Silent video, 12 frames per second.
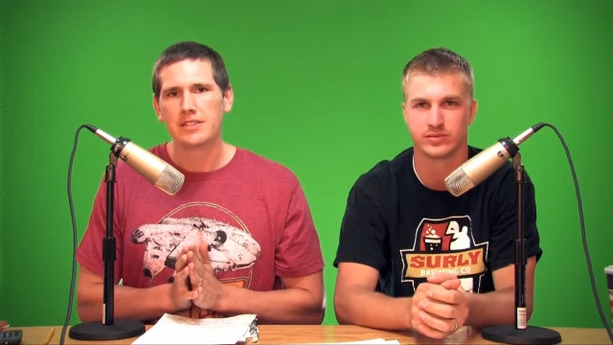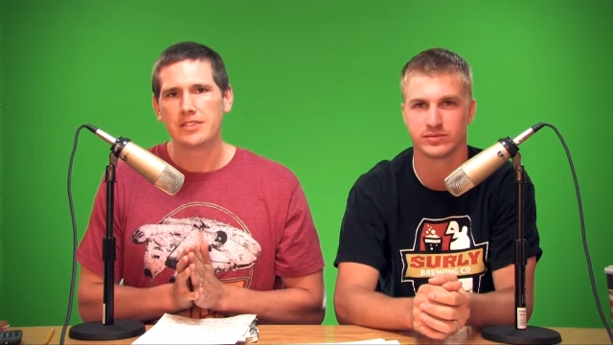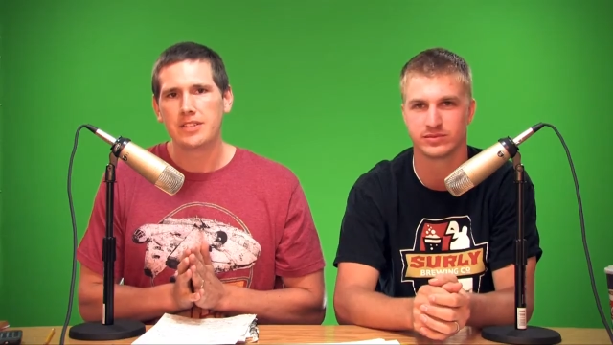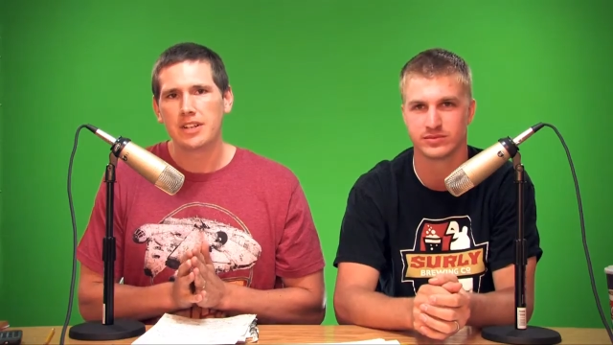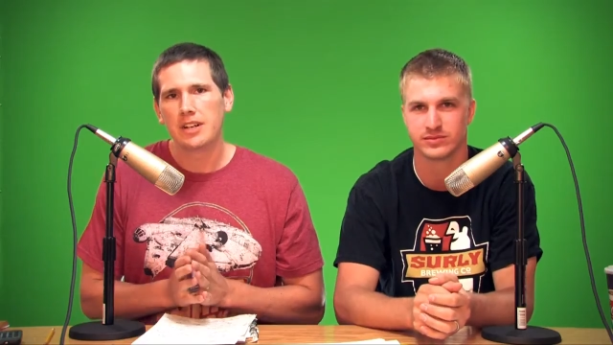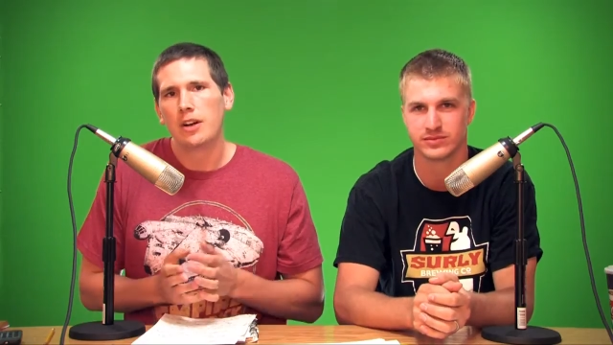
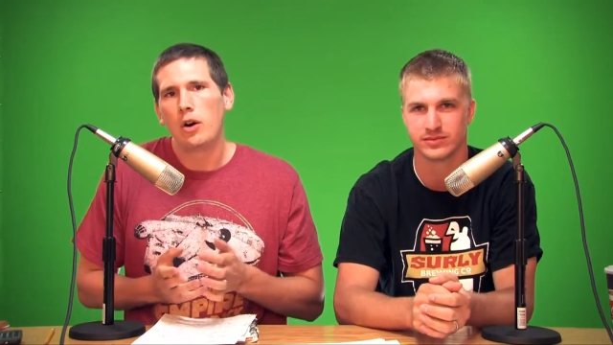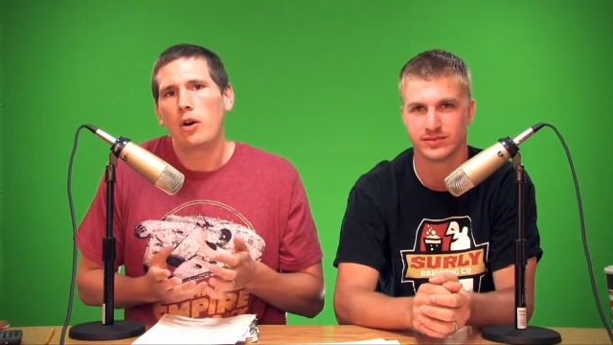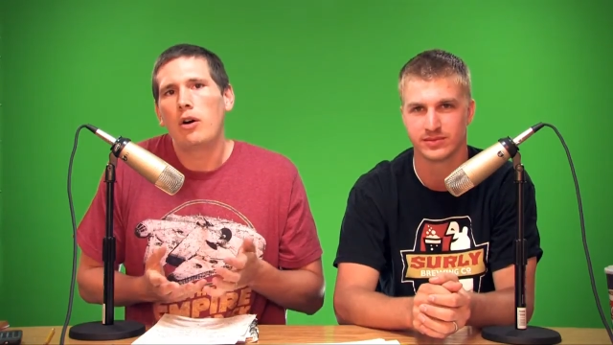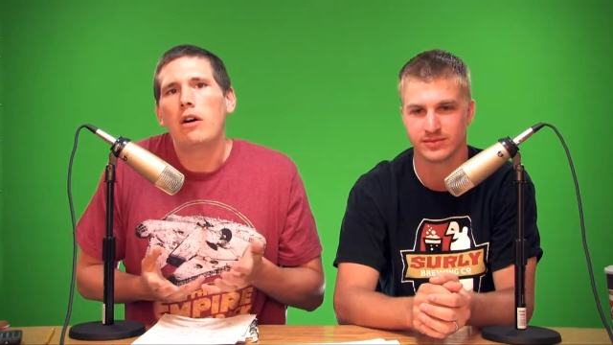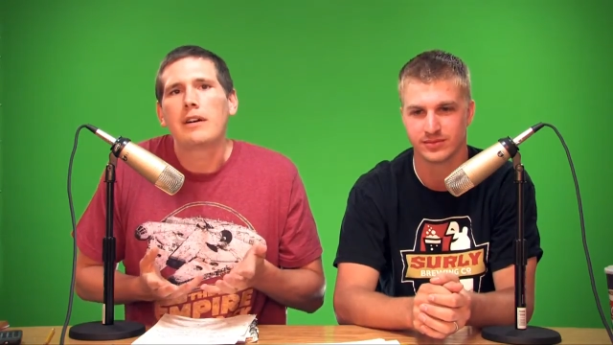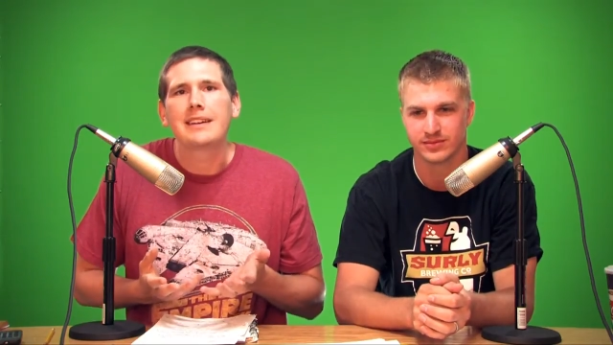Speaker 1: Sir
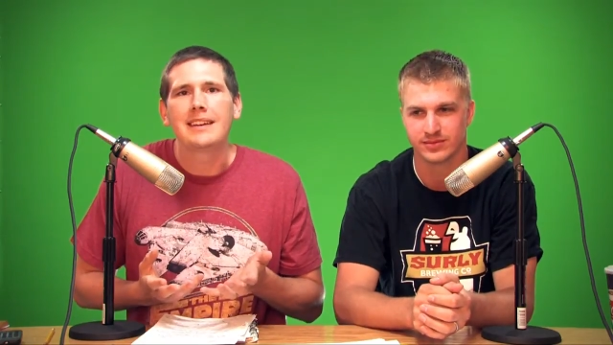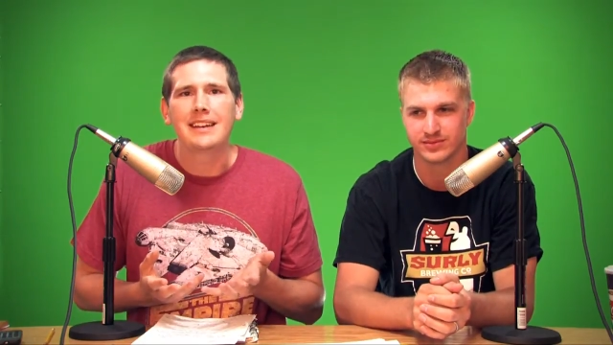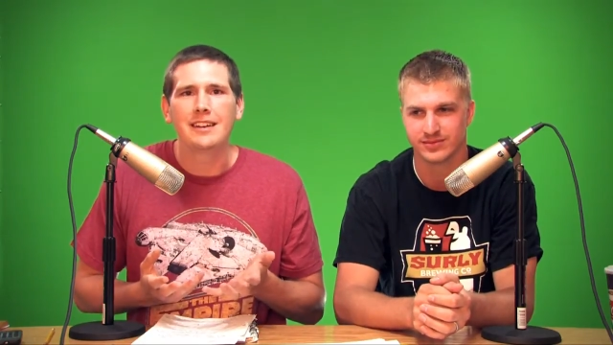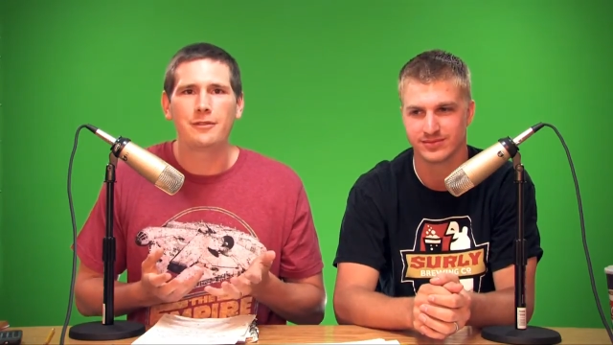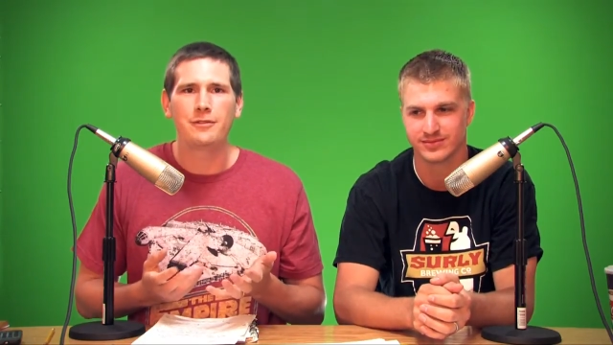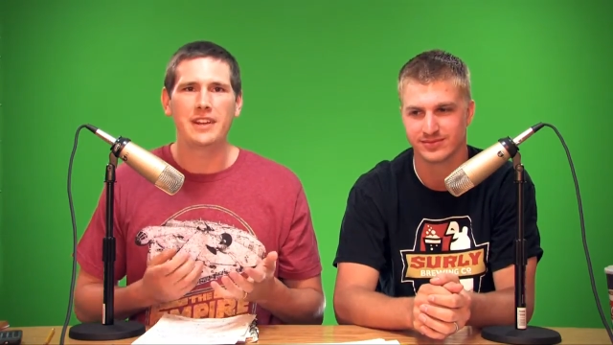
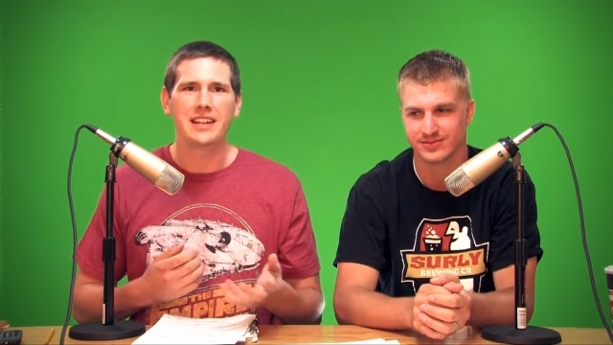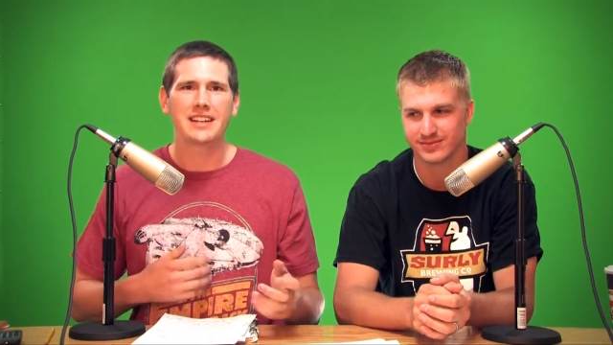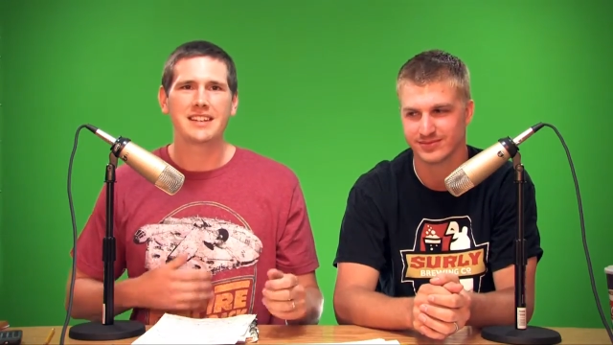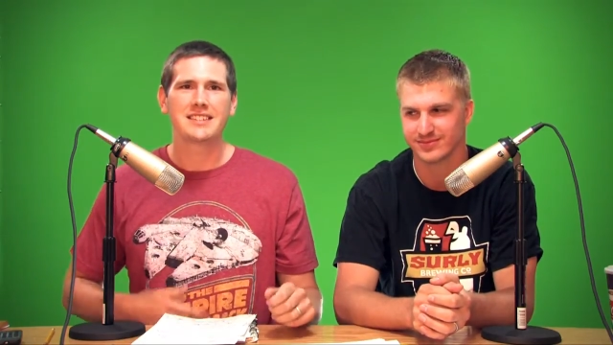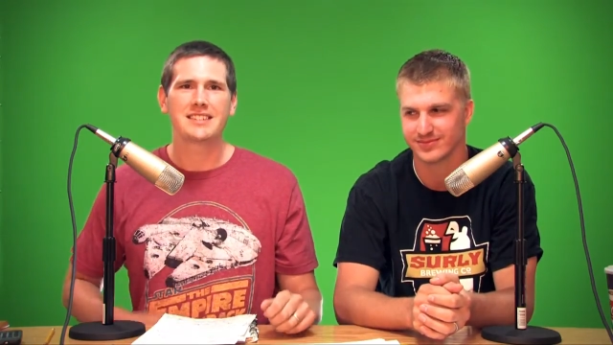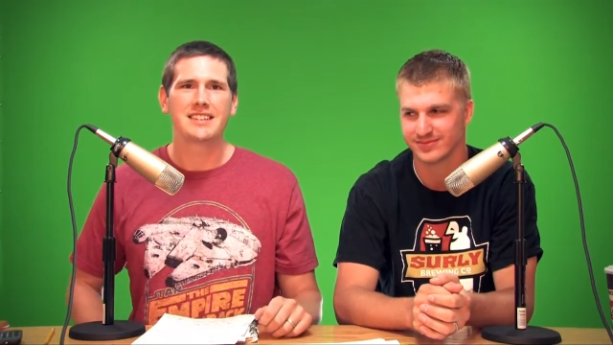Joaquin
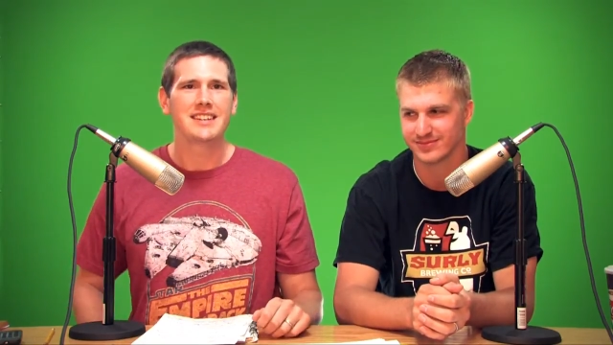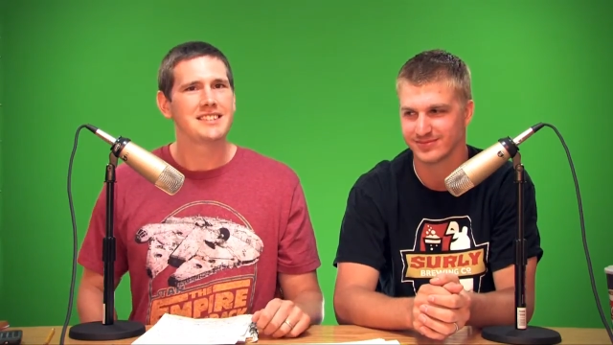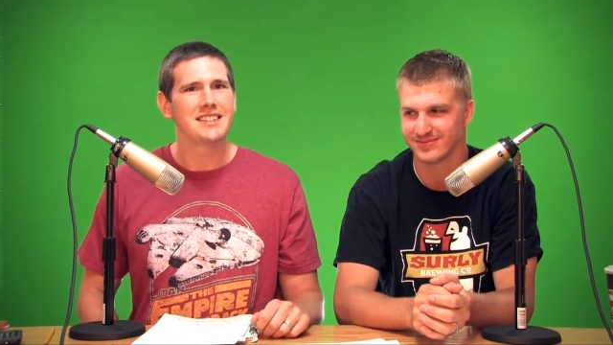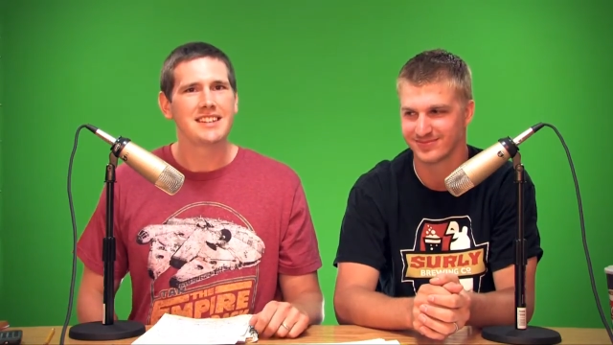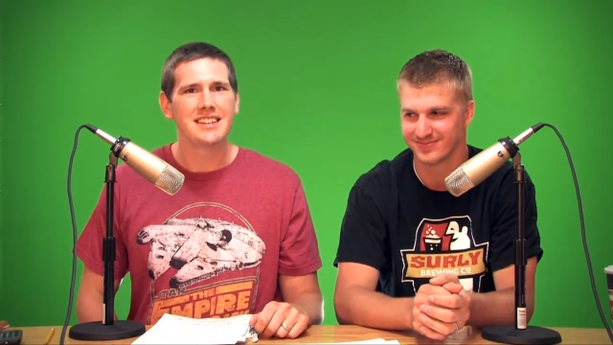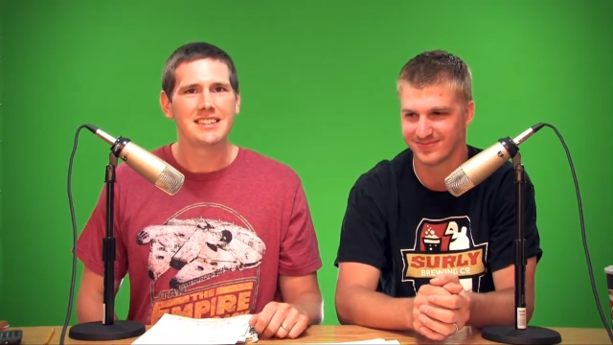Phoenix is
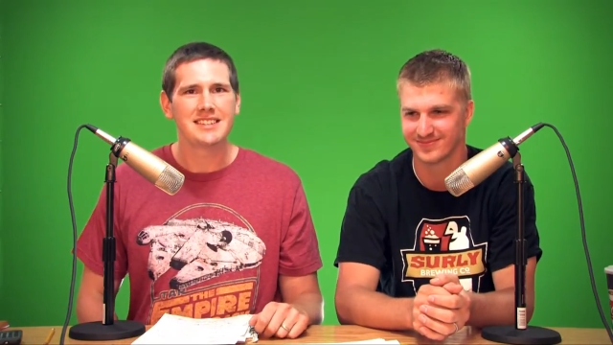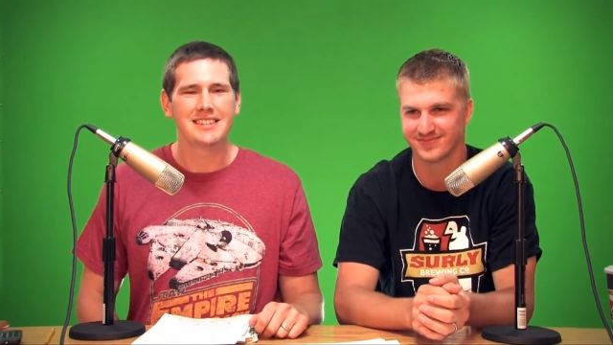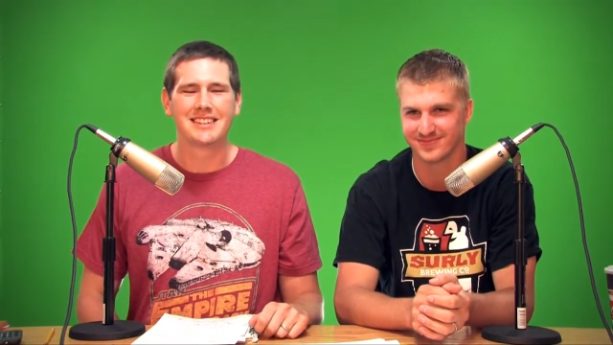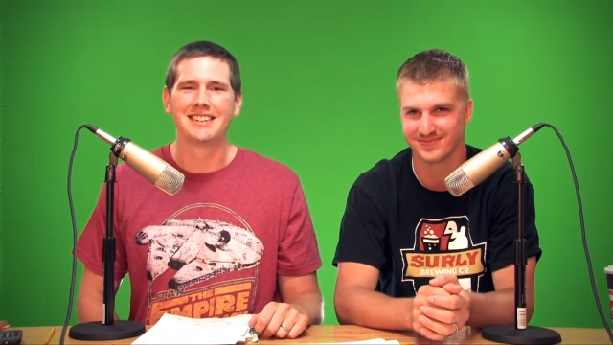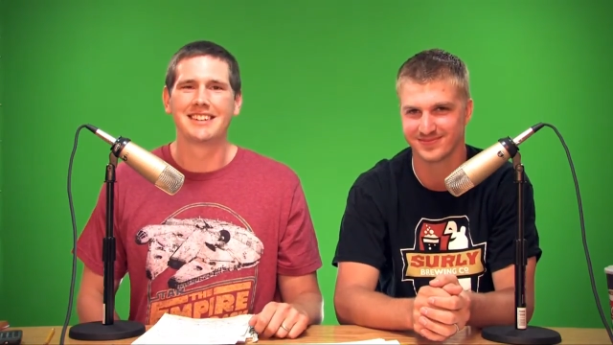in this.